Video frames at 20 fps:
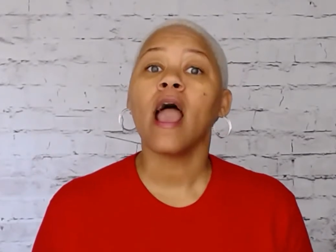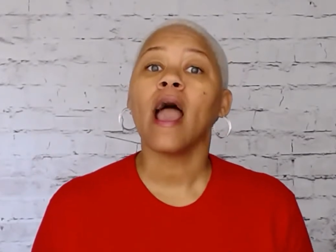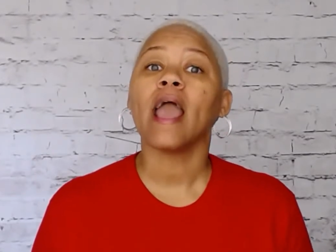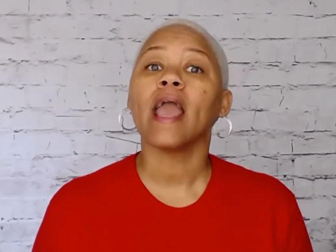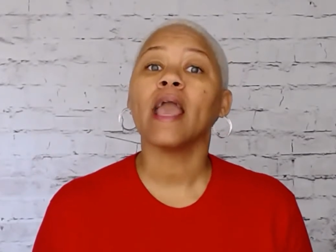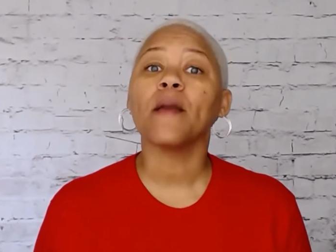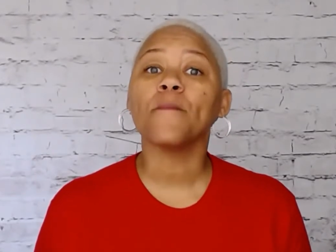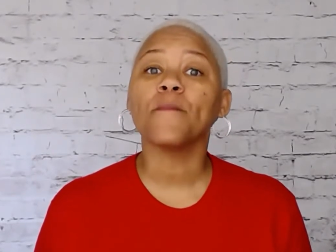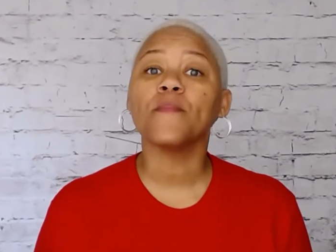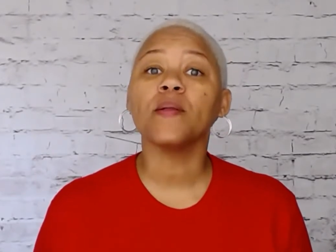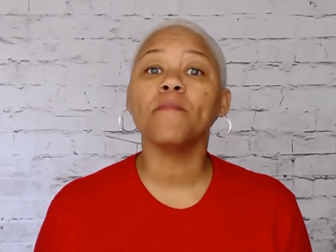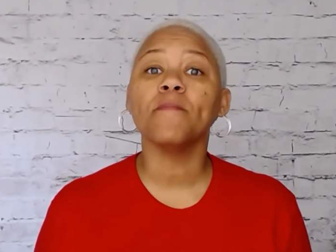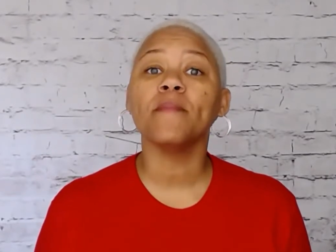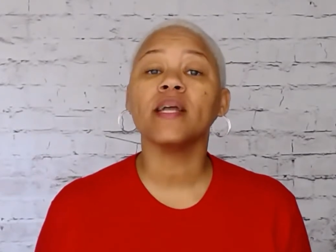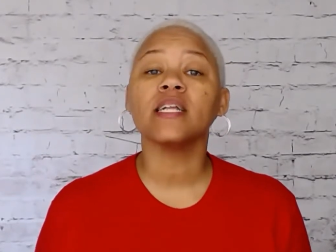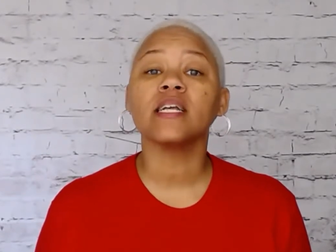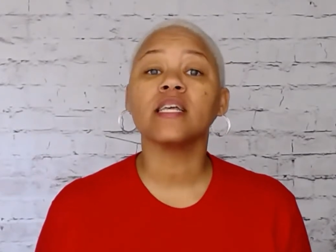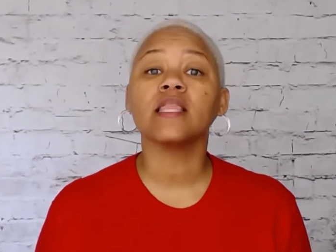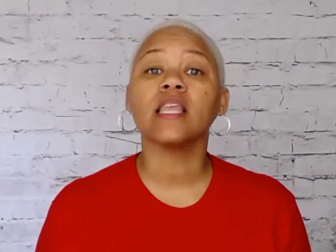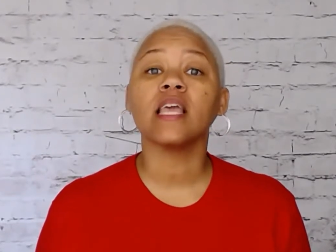
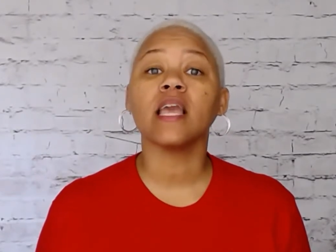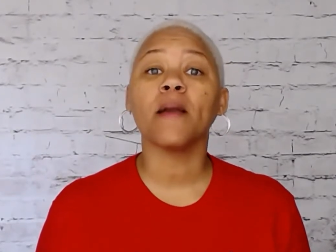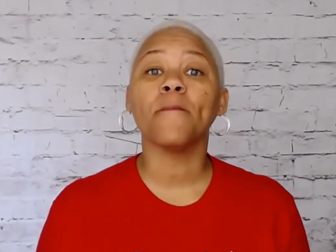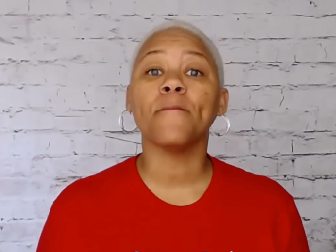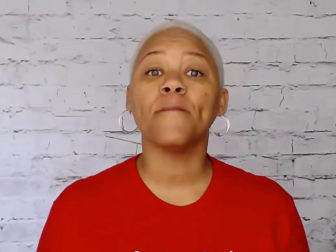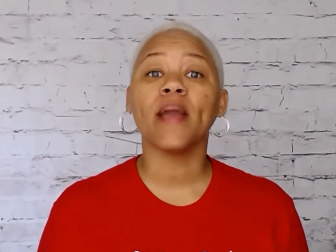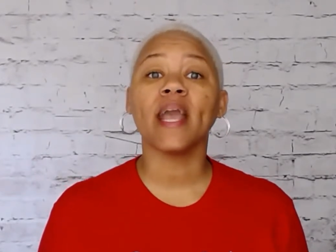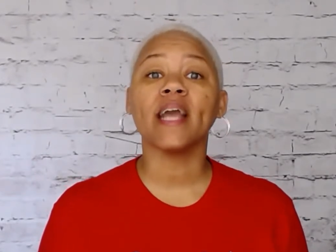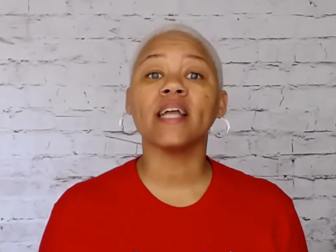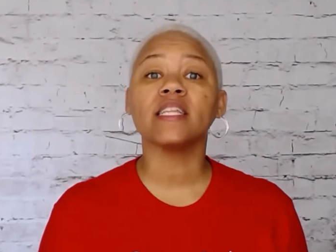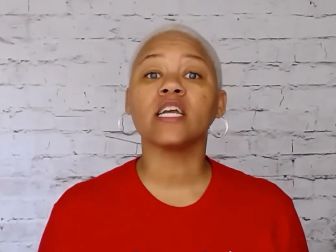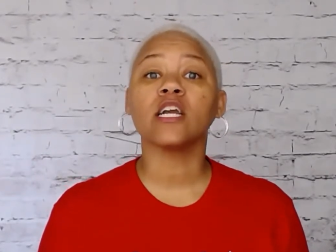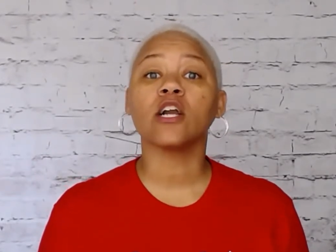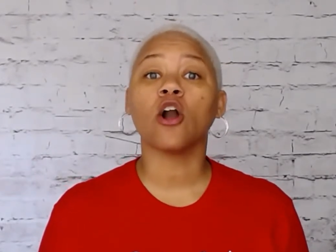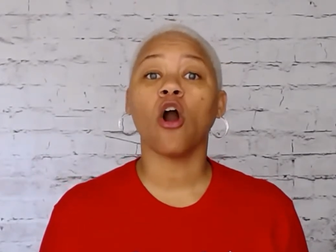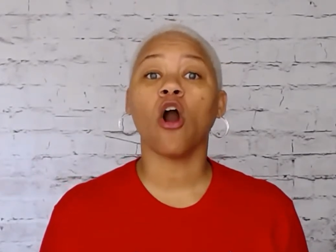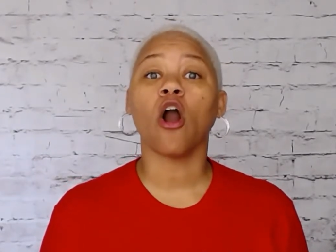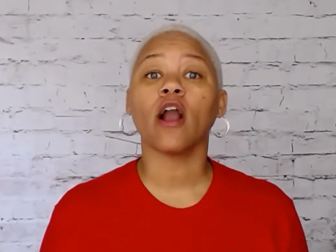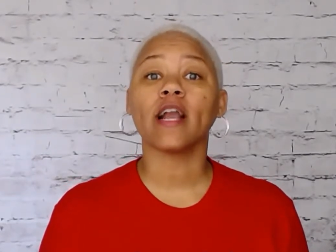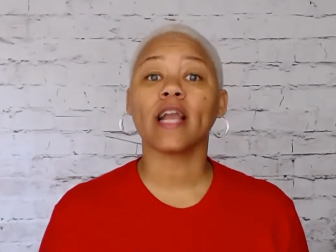implementing the abandoned
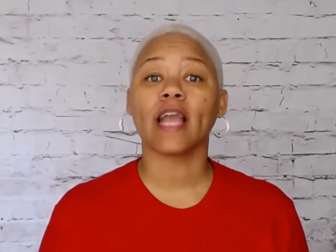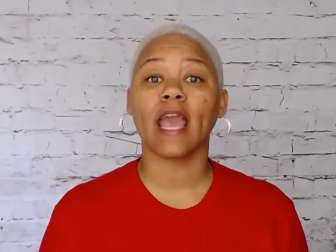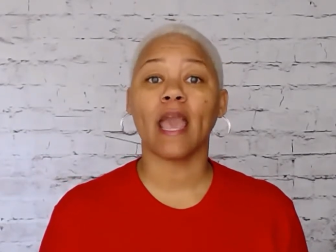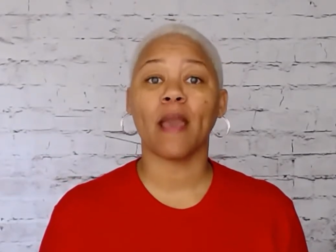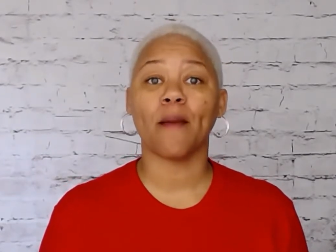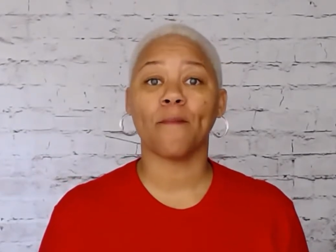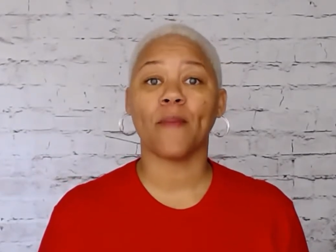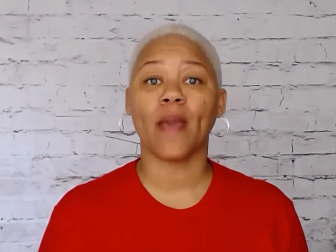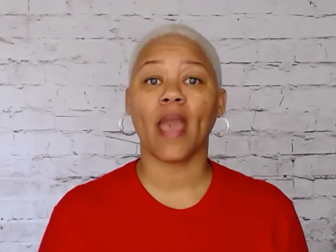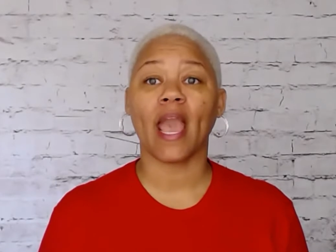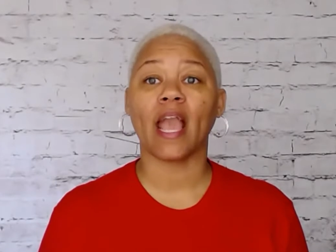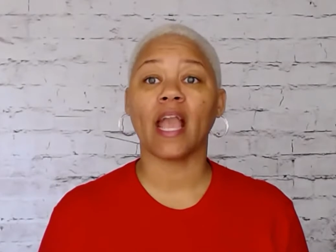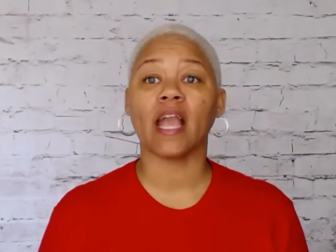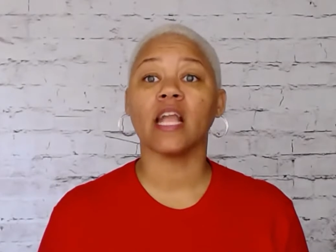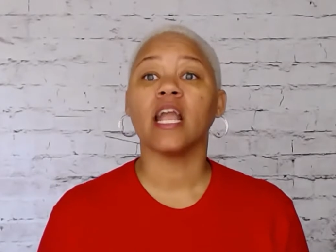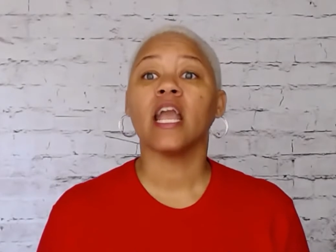cart campaign